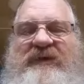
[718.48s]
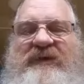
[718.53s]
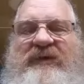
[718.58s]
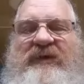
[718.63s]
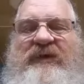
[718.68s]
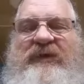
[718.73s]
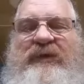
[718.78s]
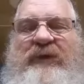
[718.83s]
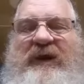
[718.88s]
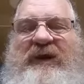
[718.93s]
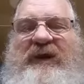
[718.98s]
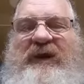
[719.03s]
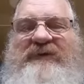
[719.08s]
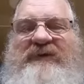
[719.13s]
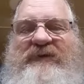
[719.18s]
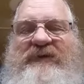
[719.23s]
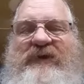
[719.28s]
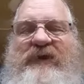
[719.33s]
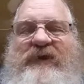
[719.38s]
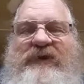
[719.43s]
or who I like
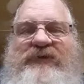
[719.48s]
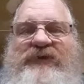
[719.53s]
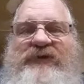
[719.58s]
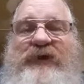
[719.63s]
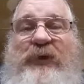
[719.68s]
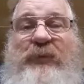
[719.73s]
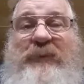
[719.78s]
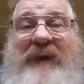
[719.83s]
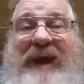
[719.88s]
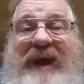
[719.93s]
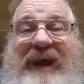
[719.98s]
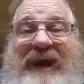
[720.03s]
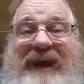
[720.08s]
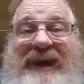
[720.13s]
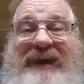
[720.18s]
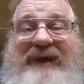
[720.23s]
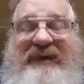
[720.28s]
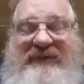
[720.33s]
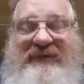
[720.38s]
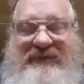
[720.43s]
to call
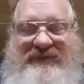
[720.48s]
Tomei,